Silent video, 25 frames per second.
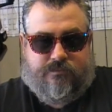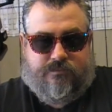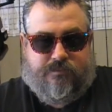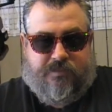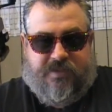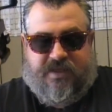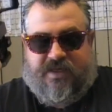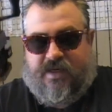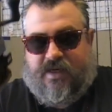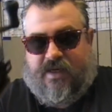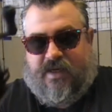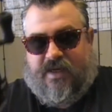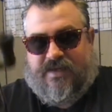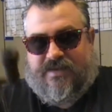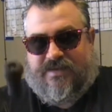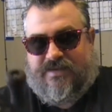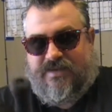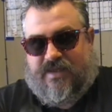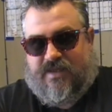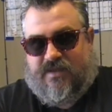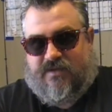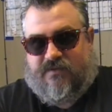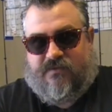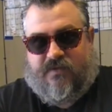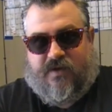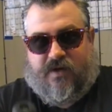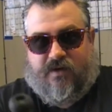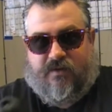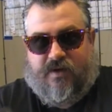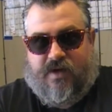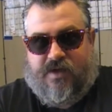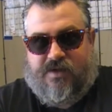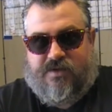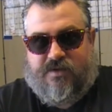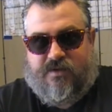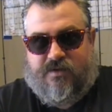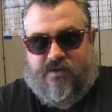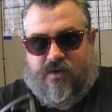BASS
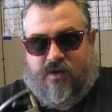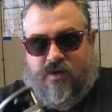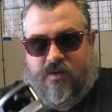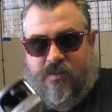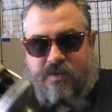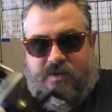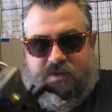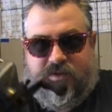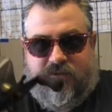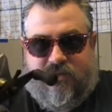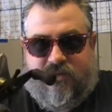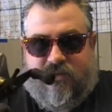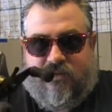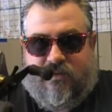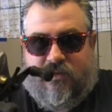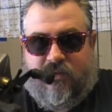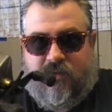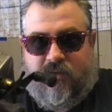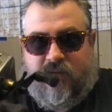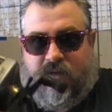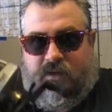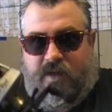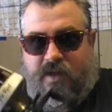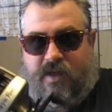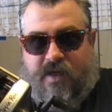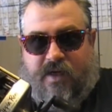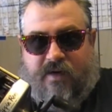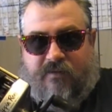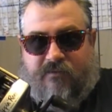Federation tournaments, and